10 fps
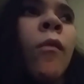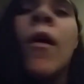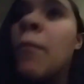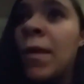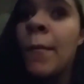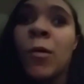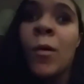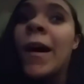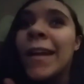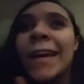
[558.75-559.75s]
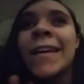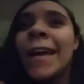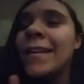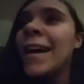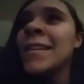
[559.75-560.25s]
Well, number one, I
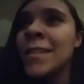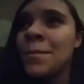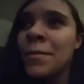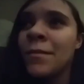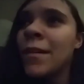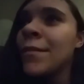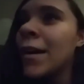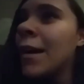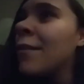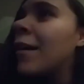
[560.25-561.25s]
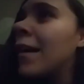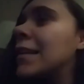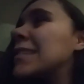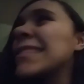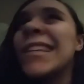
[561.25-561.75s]
cannot sleep in whenever I
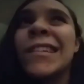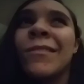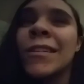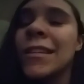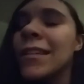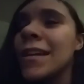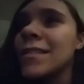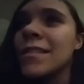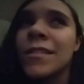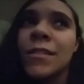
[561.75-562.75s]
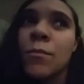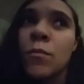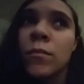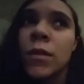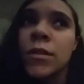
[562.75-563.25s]
want with the lessons,
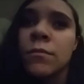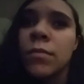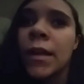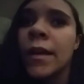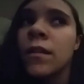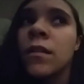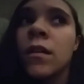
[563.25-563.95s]
lesson plan.